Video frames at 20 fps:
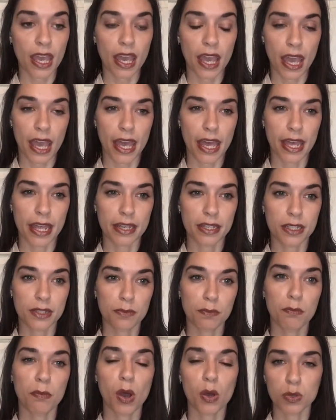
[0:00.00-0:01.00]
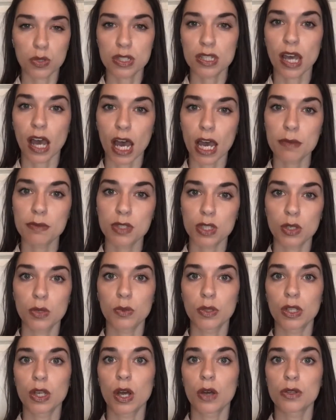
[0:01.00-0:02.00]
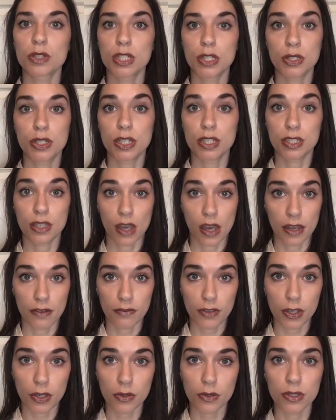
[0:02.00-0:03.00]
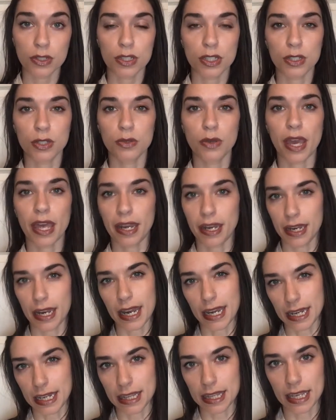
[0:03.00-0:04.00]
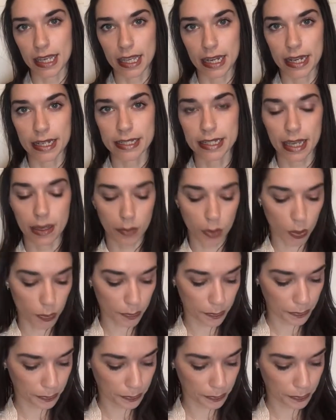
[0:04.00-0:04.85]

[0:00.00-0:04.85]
And most times you will go to Design View to edit anything in a table.